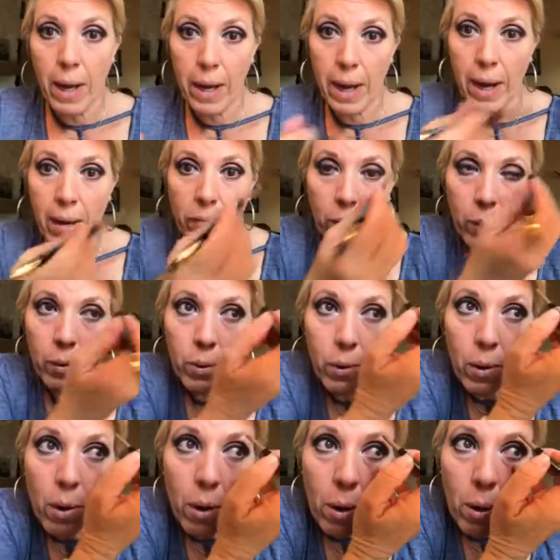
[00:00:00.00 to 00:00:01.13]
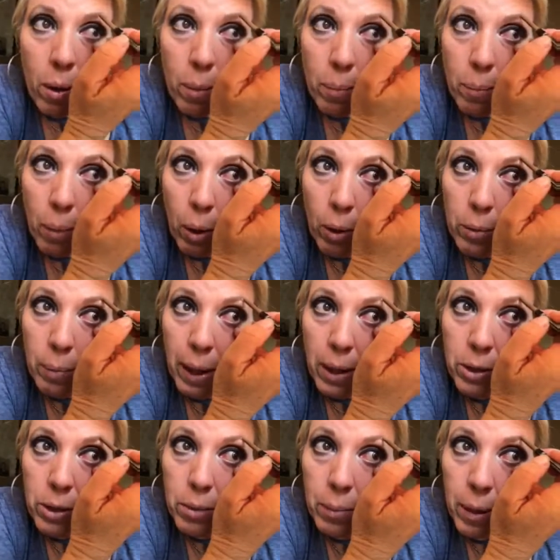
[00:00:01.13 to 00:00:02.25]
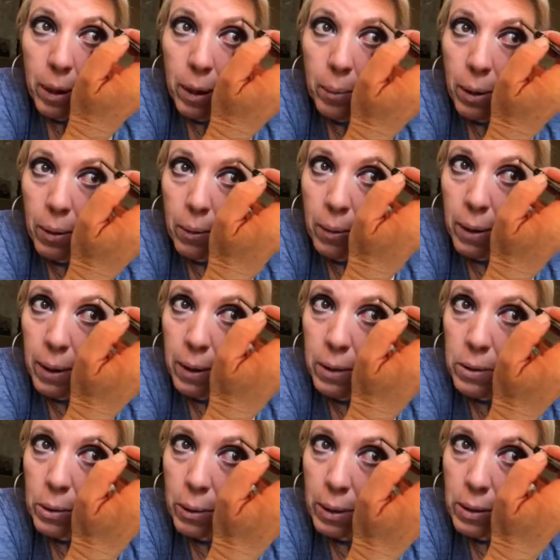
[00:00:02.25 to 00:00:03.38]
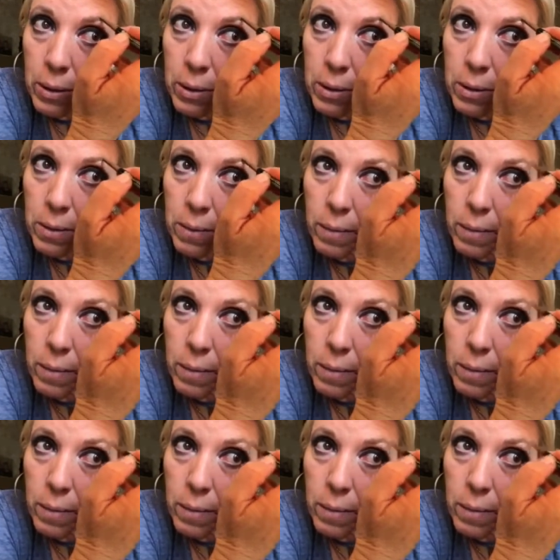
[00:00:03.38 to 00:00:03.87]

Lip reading: And I have a bald patch in my eyebrow right here, so I just